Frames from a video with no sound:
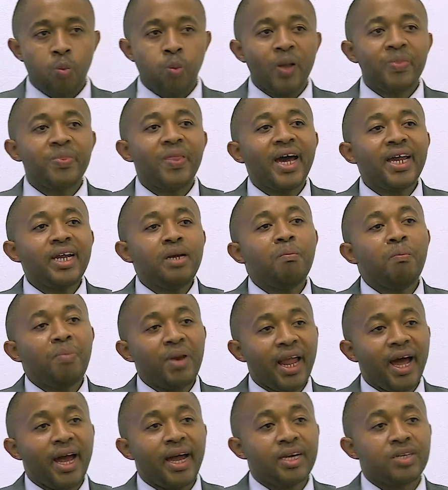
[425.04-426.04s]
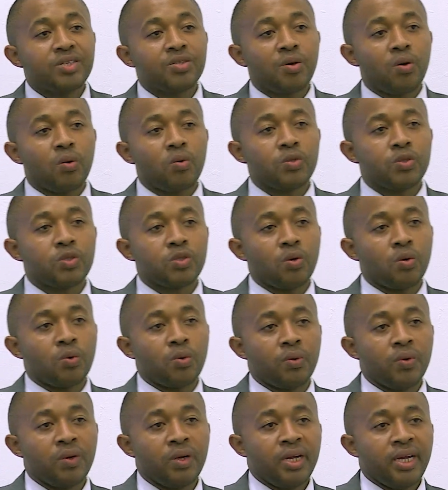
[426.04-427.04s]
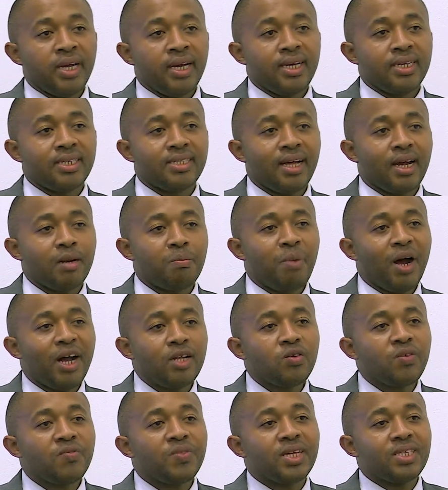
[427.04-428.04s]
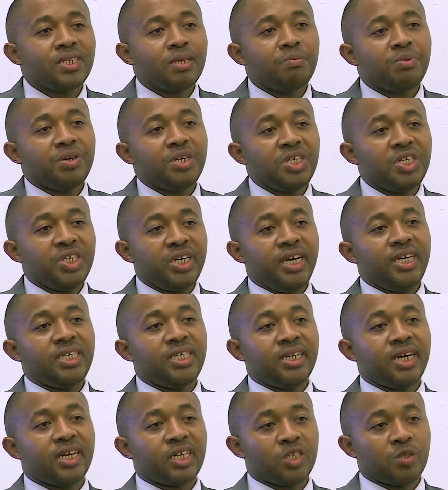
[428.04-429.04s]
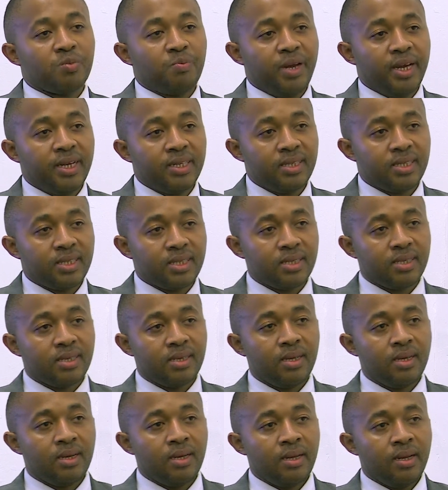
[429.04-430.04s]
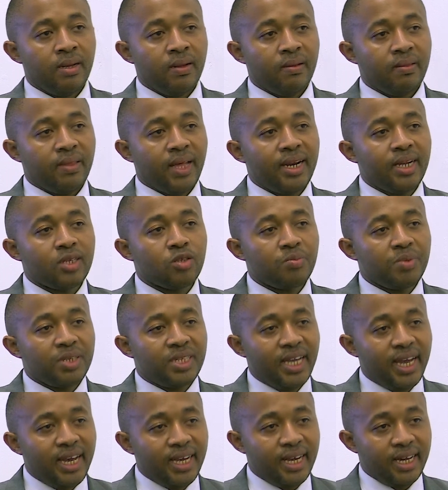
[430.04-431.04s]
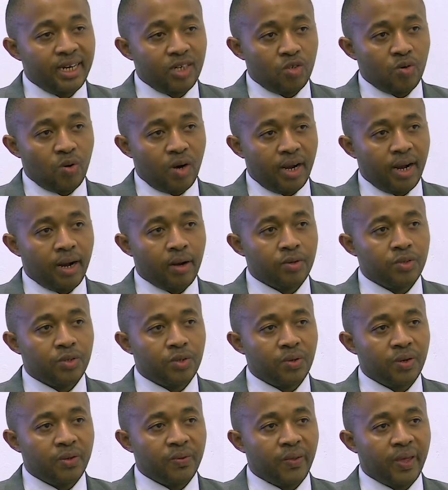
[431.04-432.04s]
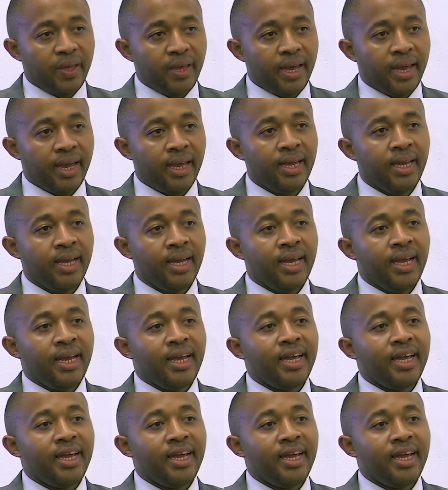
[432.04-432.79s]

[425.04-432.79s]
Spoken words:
What that implies also is that part of the depreciation expense that had to be taken into account during the year